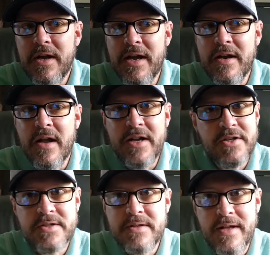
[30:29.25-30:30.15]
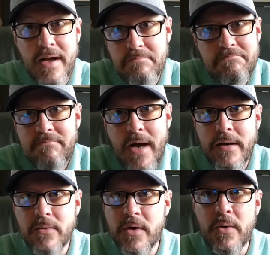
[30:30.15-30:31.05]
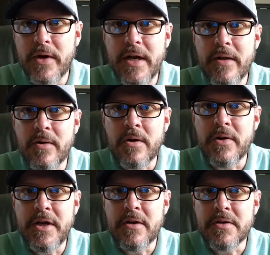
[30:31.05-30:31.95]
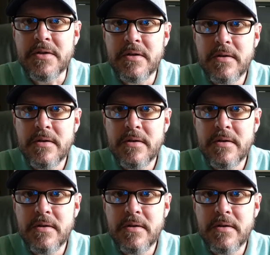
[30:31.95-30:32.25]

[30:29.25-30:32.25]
and I don't know any other cleaners,